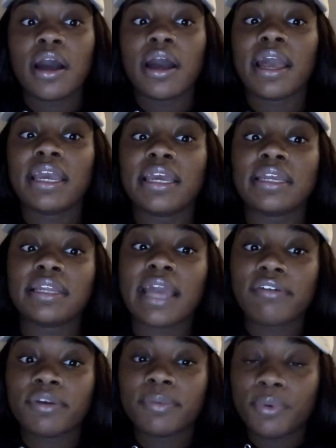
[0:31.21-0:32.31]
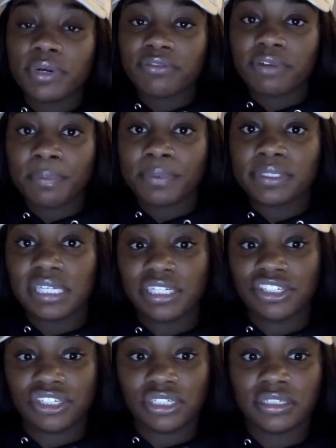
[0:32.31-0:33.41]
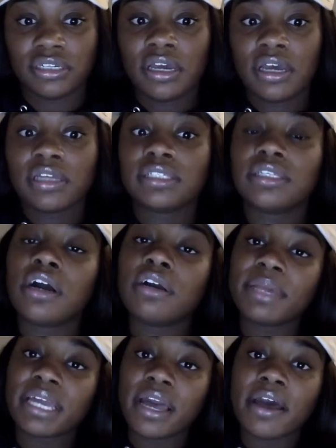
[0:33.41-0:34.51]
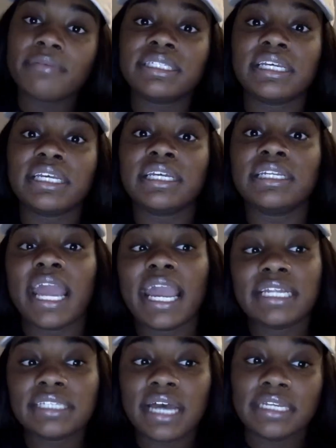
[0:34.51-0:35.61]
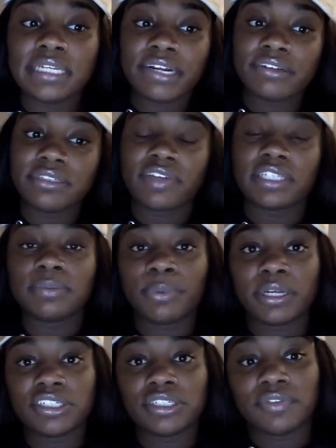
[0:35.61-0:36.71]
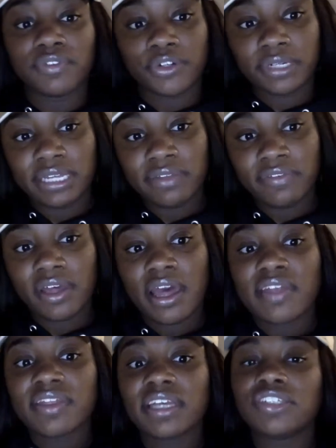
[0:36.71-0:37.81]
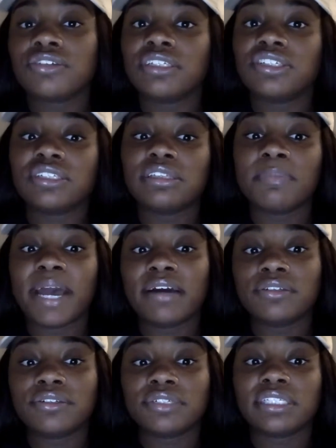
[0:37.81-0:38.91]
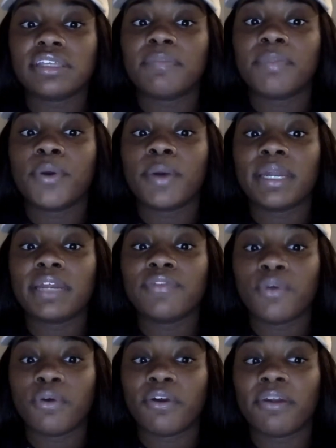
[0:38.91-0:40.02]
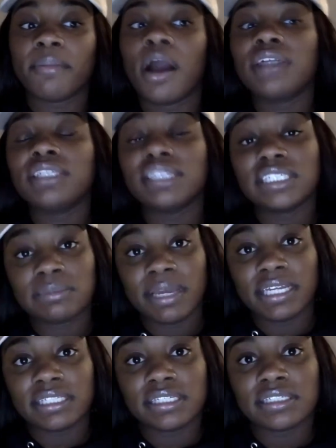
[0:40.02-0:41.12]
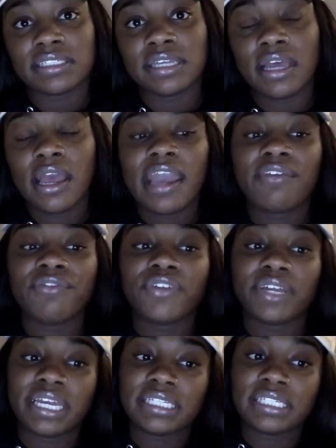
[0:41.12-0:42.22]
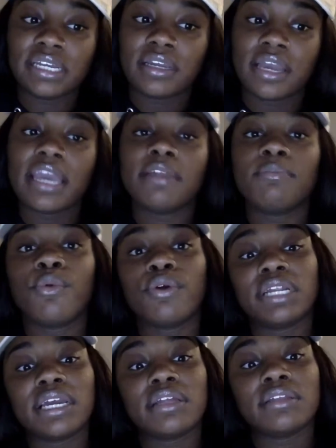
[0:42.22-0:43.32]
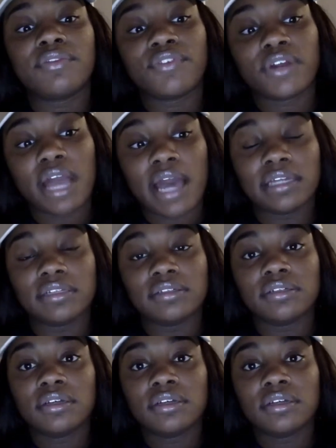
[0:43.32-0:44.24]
and counterpointed repetition, Zong becomes an anti narrative expression of grief that stretches the boundaries of poetic form, haunting spaces and forgetting and mourning the forgotten.